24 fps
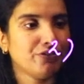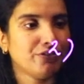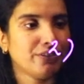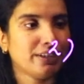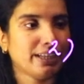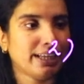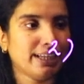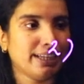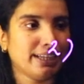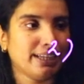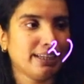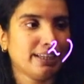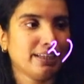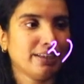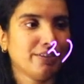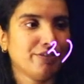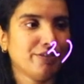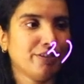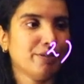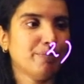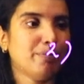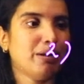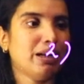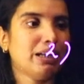10. If
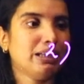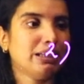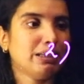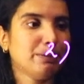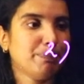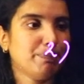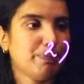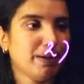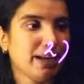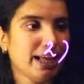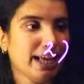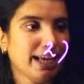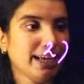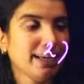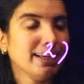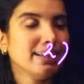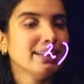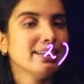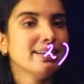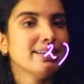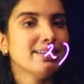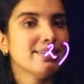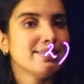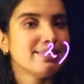you multiply
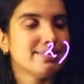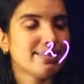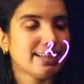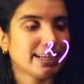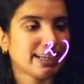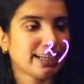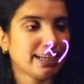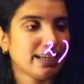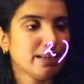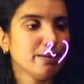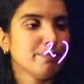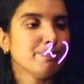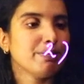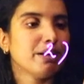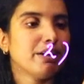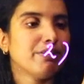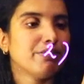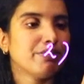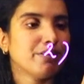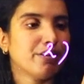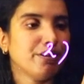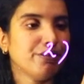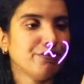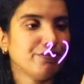second
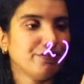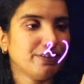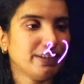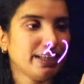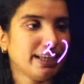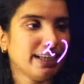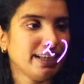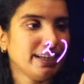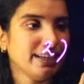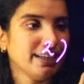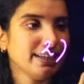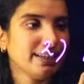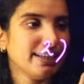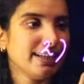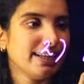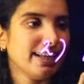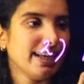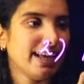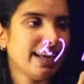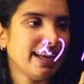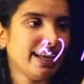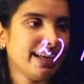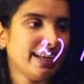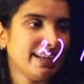power of 10
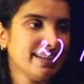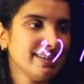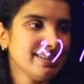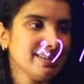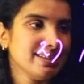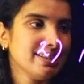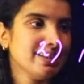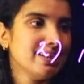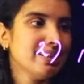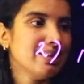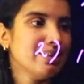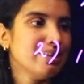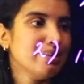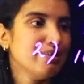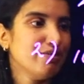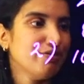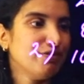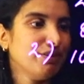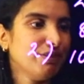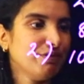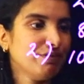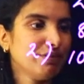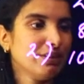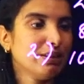and
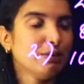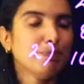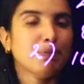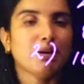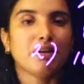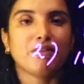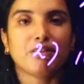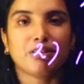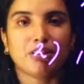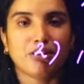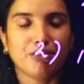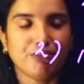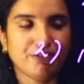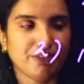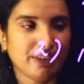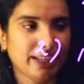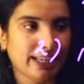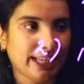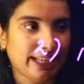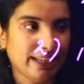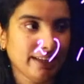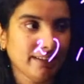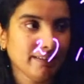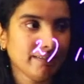fifth power of
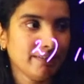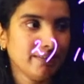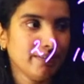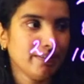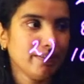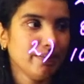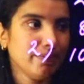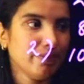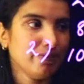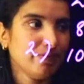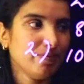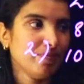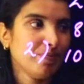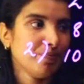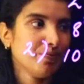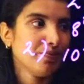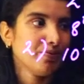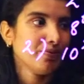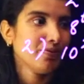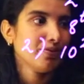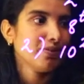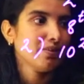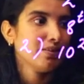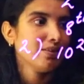10,
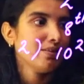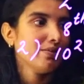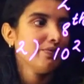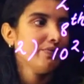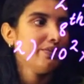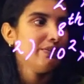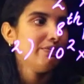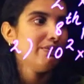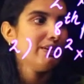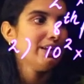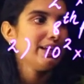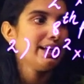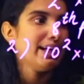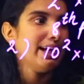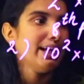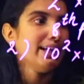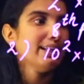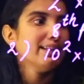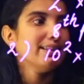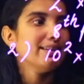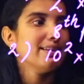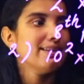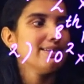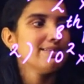we will get
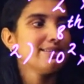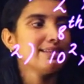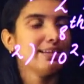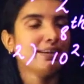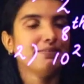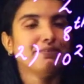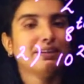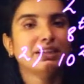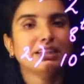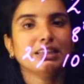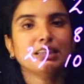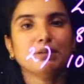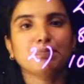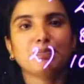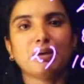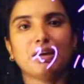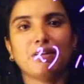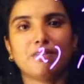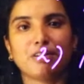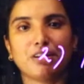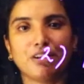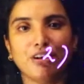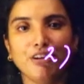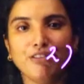the seventh
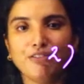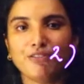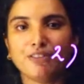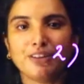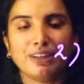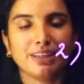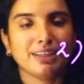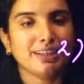power of 10.